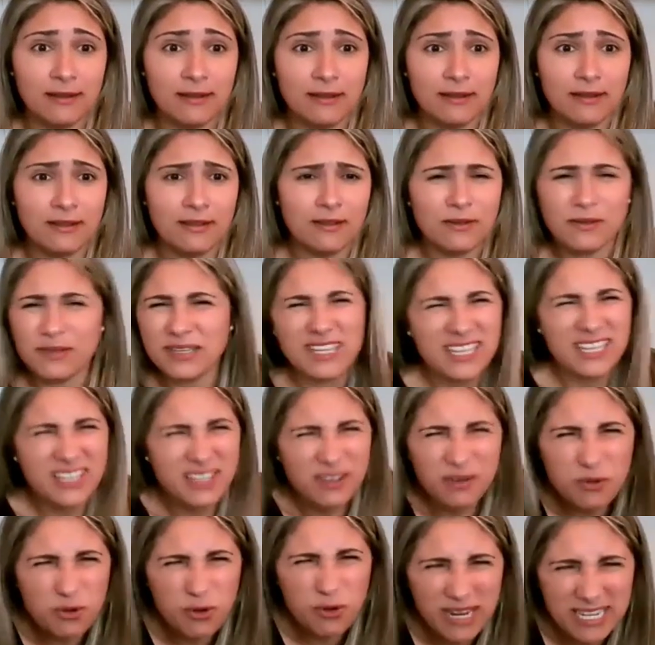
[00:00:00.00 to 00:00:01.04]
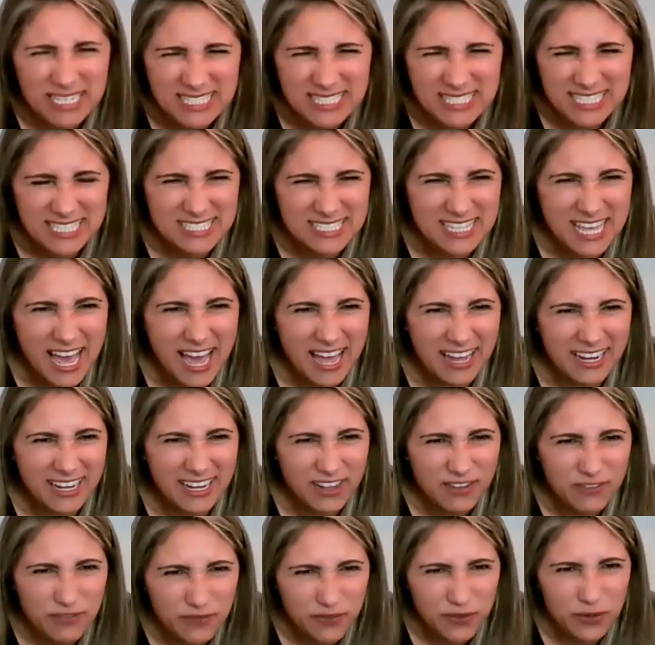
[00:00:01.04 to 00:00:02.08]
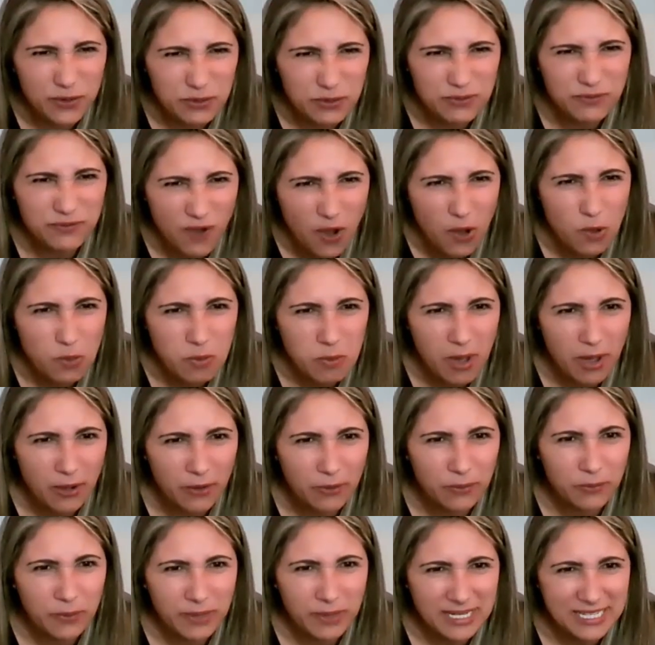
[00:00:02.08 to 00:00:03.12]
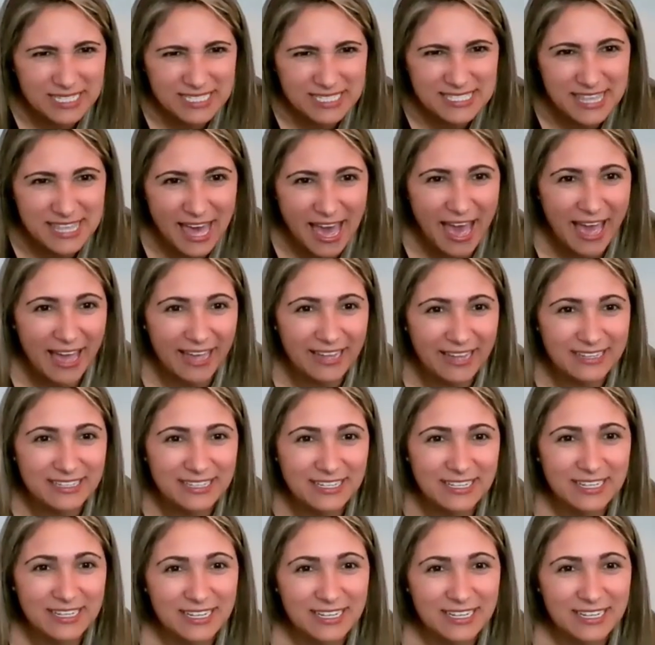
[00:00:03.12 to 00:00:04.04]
Mm. Like how crazy is that? I have food FOMO. What is that?